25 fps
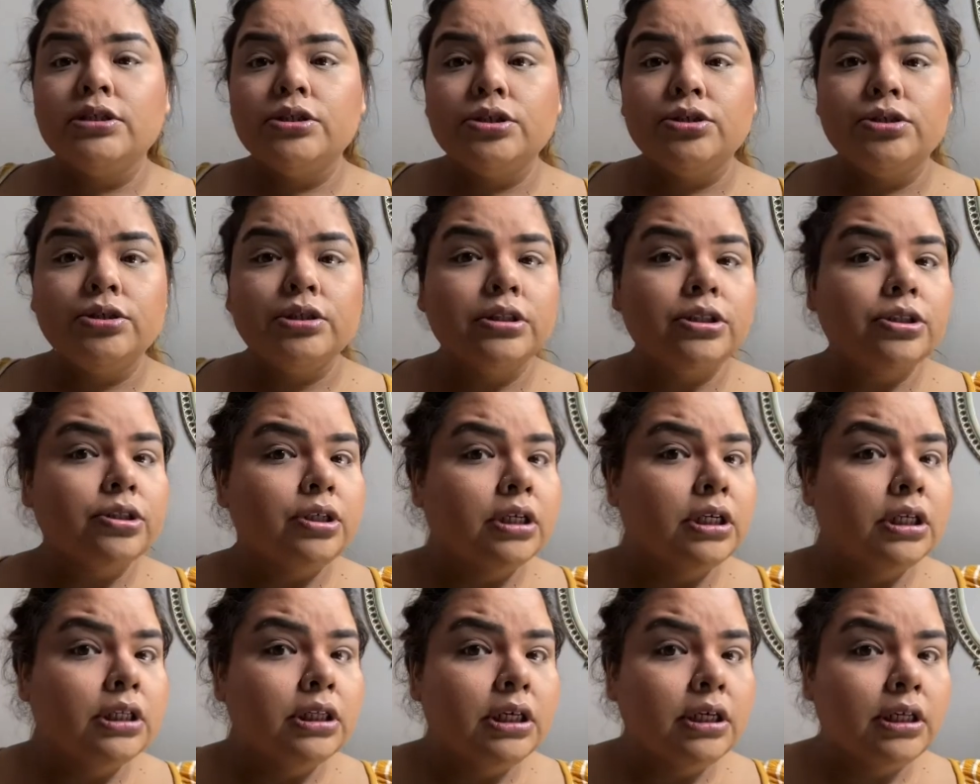drinks or
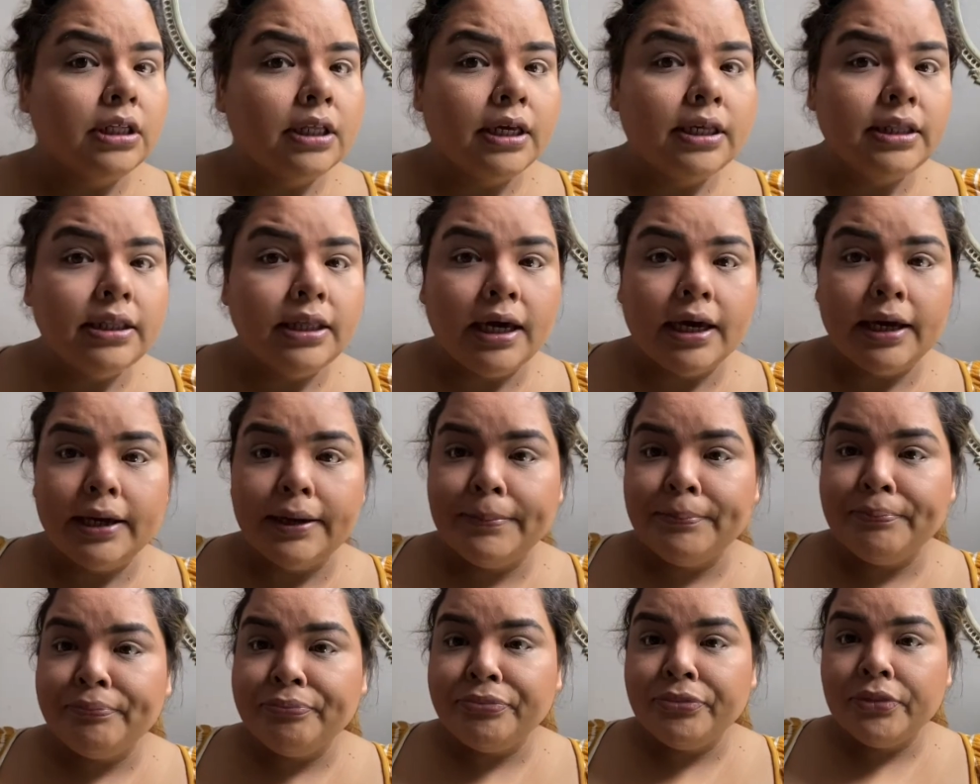anything like that.
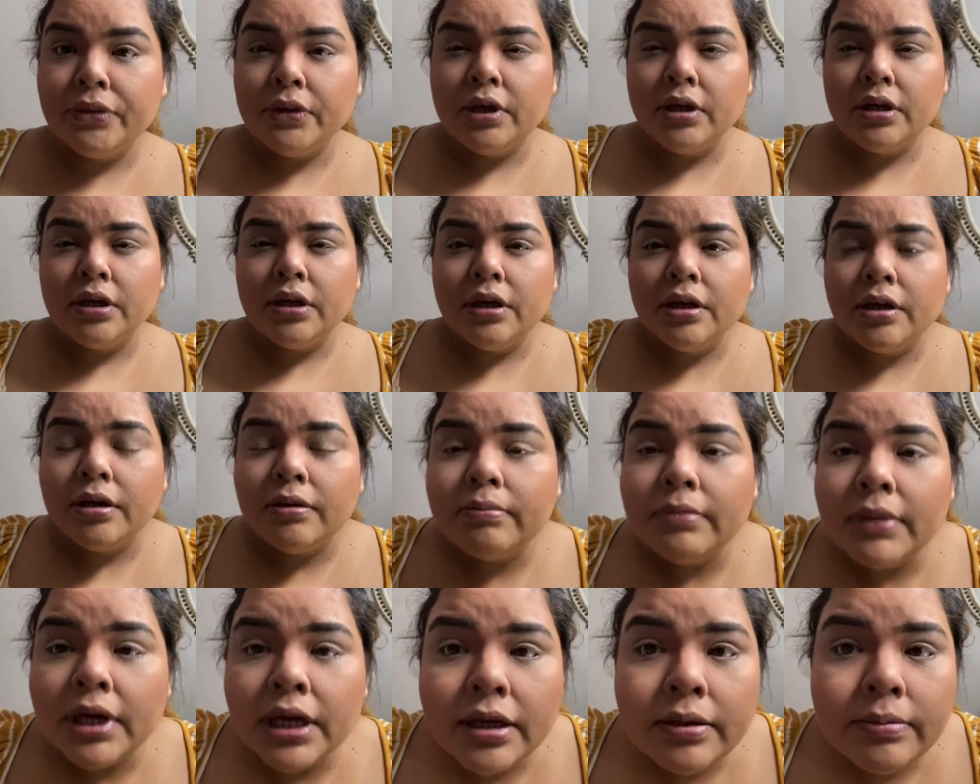
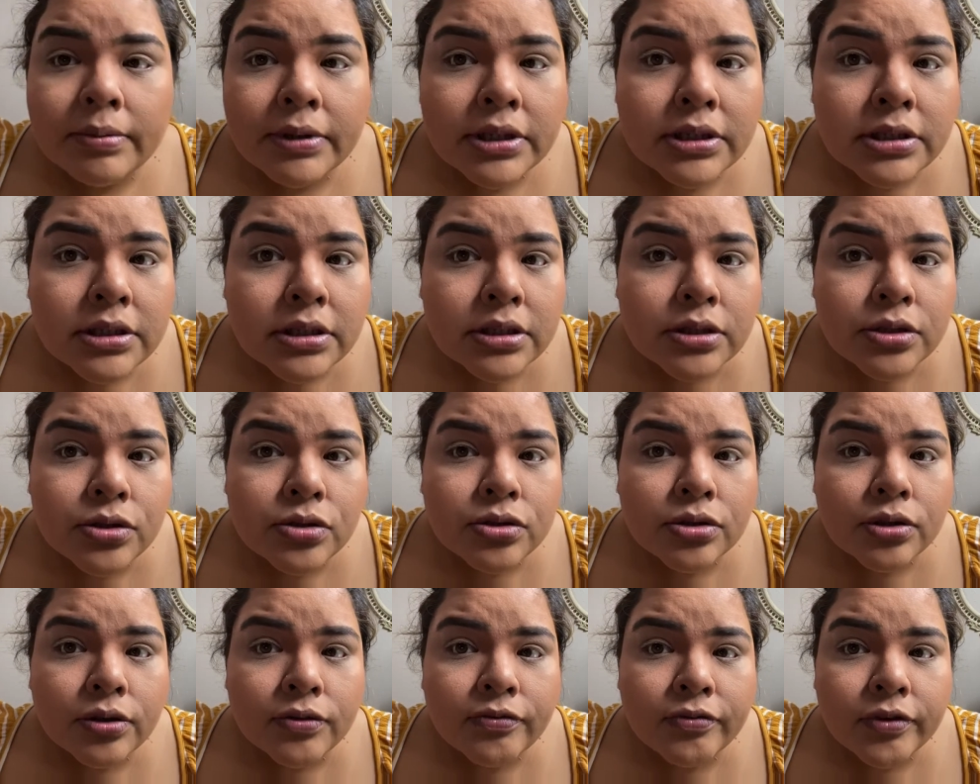My eyebrows look
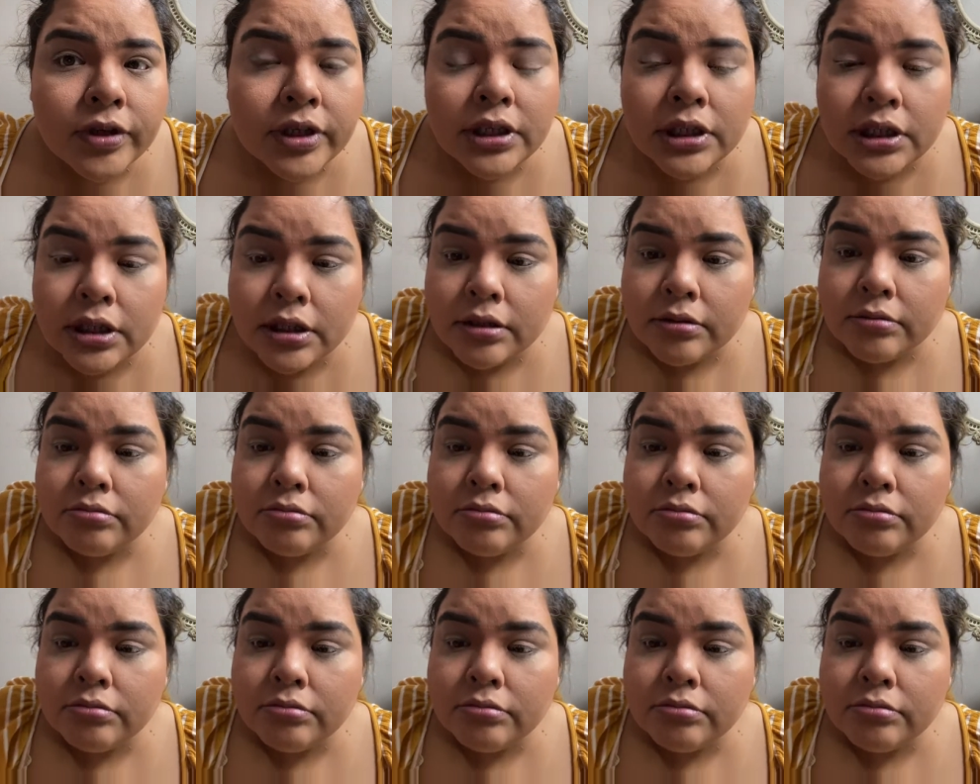so funny.